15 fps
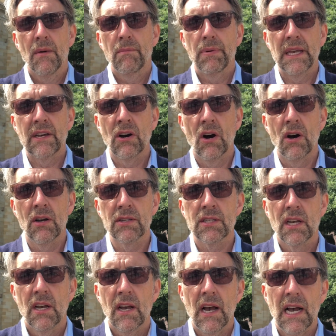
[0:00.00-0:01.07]
because
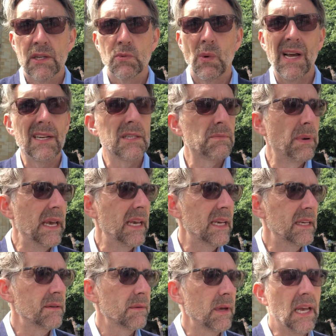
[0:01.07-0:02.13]
as well as
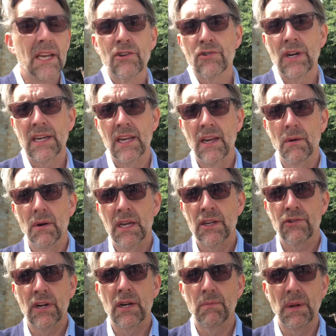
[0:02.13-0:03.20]
being
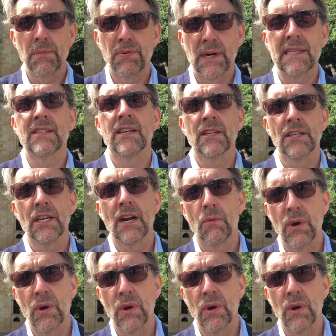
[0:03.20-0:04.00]
incredibly pressing,